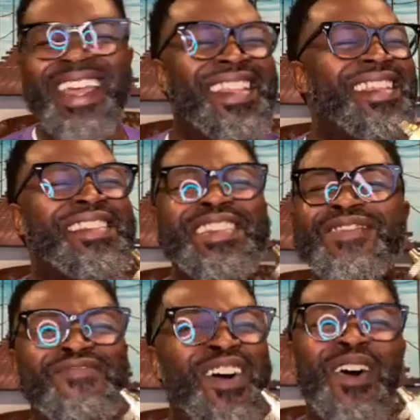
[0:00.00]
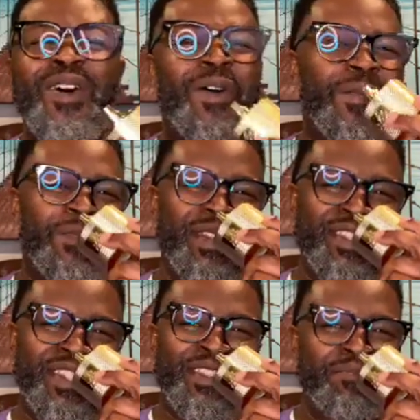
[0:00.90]
this is fall. This
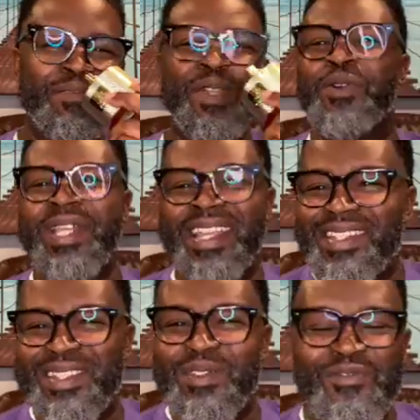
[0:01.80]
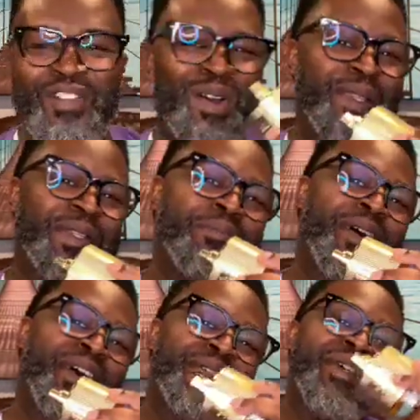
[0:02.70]
is Middle Eastern fall in a
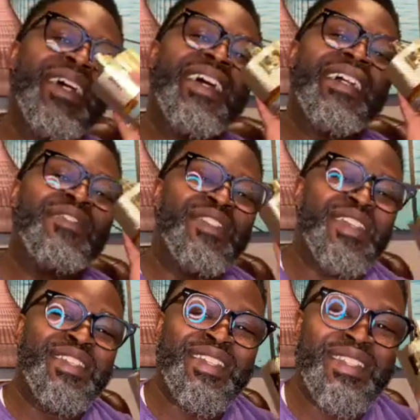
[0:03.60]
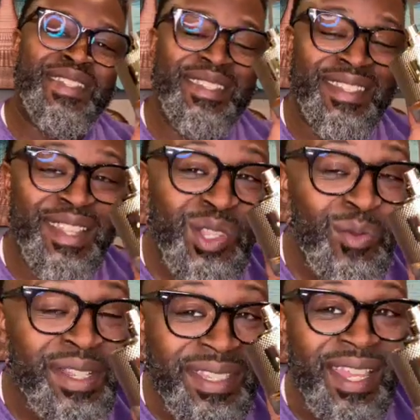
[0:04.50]
bottle. This
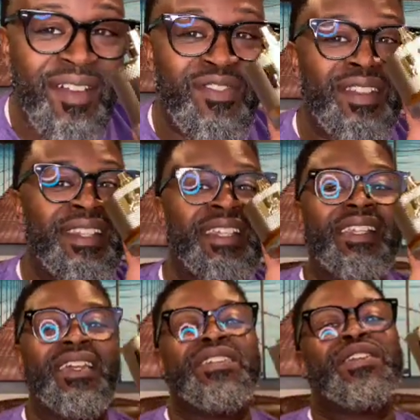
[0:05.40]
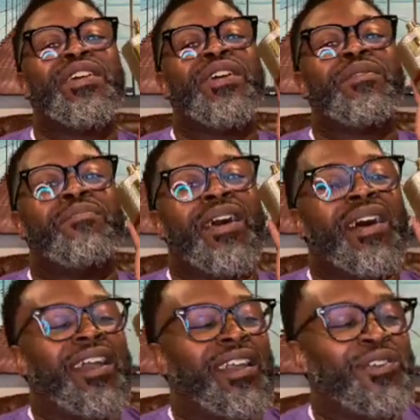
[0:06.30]
one definitely gets
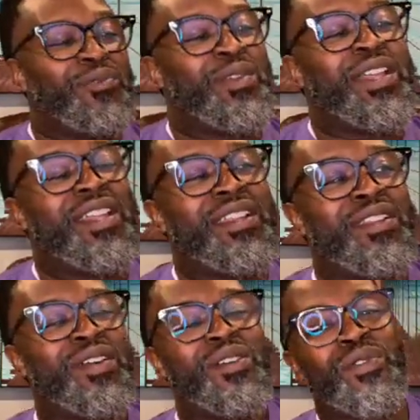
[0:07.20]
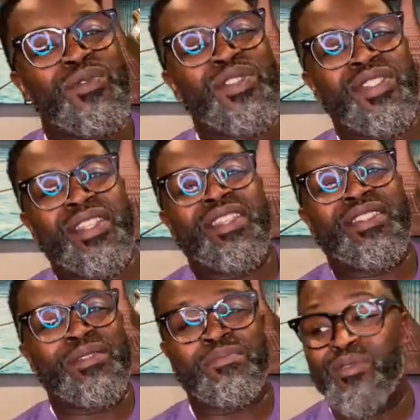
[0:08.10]
my green nose sense
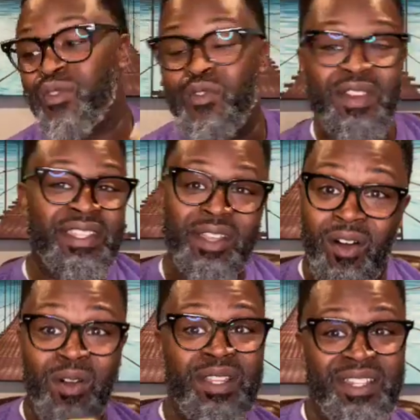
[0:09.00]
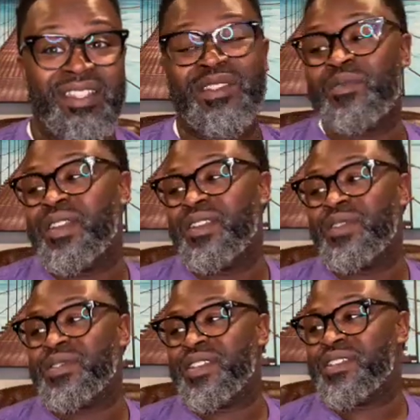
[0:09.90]
approved. Is all of these green
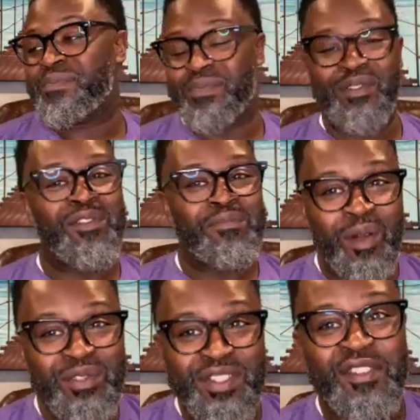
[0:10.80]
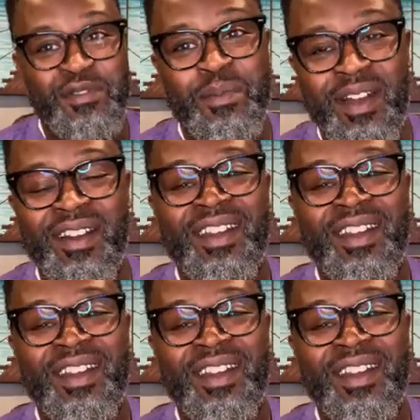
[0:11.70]
nose sense approved? Most of them are.